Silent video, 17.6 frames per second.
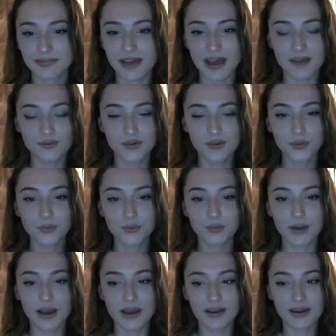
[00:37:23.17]

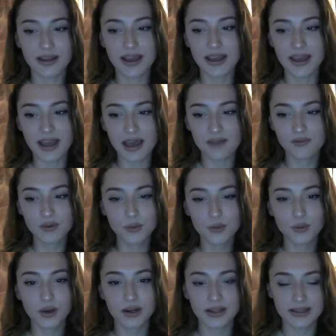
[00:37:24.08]

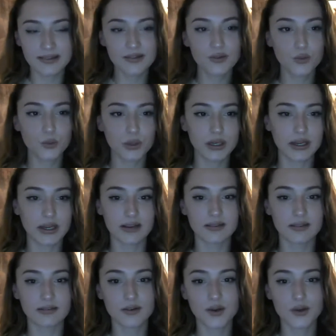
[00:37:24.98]
Everyone in
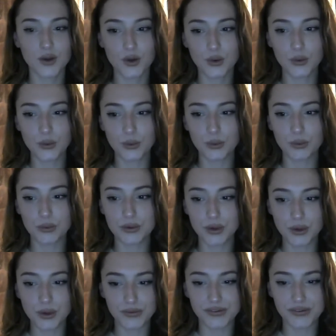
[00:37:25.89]
Sweden
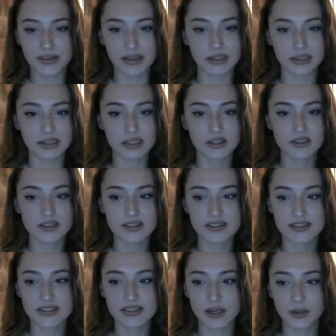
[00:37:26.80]
knows English.
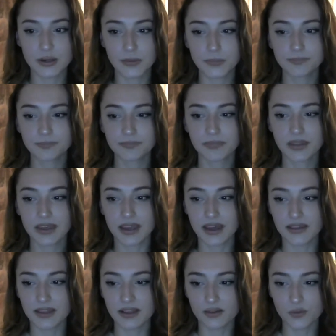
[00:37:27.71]
So
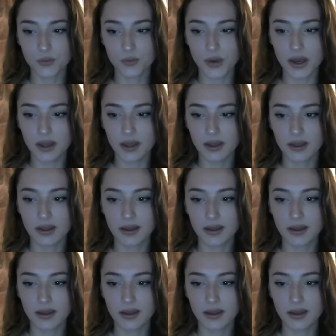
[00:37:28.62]
yeah, that's why.